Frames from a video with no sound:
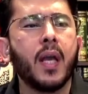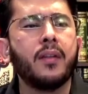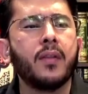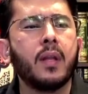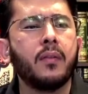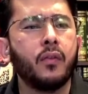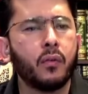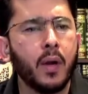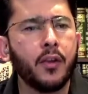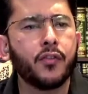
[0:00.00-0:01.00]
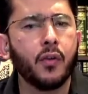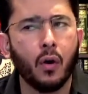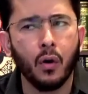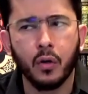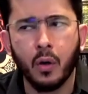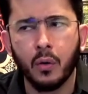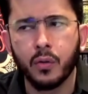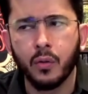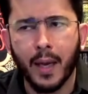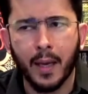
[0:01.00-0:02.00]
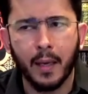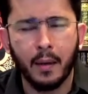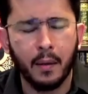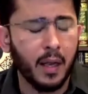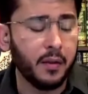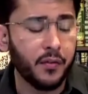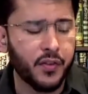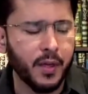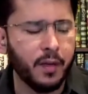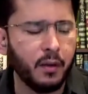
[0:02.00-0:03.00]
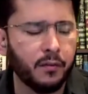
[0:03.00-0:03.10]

and the rest go to hell, and 70 of